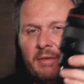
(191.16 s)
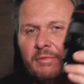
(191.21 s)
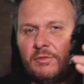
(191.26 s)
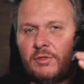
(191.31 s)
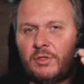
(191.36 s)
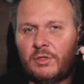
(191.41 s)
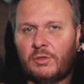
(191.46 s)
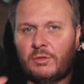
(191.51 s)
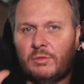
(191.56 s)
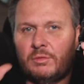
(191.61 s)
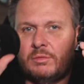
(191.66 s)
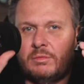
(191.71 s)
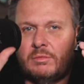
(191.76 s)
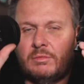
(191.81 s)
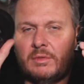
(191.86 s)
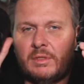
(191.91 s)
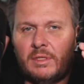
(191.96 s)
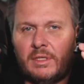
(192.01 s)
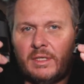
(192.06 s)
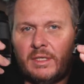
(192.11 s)
f2
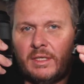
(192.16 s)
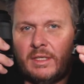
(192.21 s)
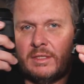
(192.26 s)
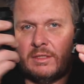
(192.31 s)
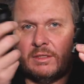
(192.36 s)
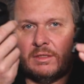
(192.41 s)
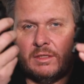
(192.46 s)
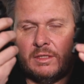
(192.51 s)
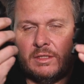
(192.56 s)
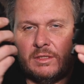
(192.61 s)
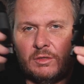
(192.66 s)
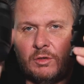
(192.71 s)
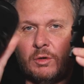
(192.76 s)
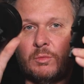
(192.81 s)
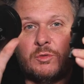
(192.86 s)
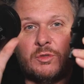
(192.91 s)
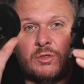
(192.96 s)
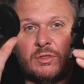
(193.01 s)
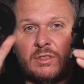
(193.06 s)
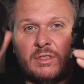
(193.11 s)
is an
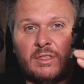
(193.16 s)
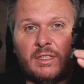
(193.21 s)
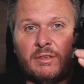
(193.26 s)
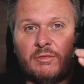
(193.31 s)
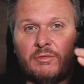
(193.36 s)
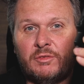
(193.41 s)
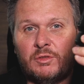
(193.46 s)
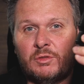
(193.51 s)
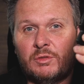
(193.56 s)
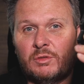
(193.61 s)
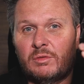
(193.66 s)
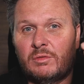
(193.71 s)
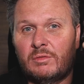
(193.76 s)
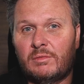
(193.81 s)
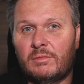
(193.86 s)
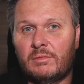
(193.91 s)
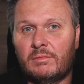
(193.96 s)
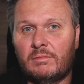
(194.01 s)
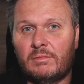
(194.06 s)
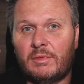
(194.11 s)
option if you
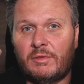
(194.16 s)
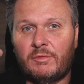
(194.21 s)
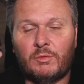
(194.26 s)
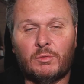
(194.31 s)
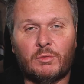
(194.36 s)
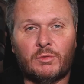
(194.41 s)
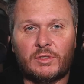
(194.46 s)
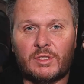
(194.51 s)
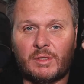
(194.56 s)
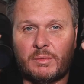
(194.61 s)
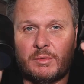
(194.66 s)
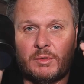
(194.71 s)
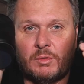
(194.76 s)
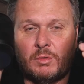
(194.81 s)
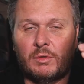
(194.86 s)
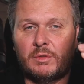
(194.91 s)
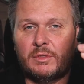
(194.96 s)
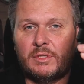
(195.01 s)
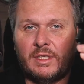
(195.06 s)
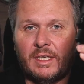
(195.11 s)
want some of the
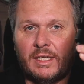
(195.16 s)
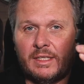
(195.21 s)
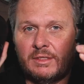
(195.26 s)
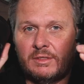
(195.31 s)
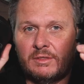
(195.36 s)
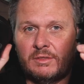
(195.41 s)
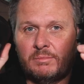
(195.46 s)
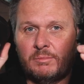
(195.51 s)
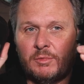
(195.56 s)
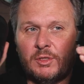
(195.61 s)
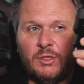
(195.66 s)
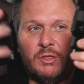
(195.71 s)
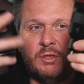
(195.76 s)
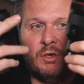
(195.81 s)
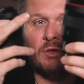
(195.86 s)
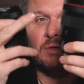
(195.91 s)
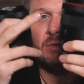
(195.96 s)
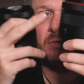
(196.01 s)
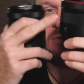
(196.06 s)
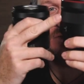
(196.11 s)
quality lens, but not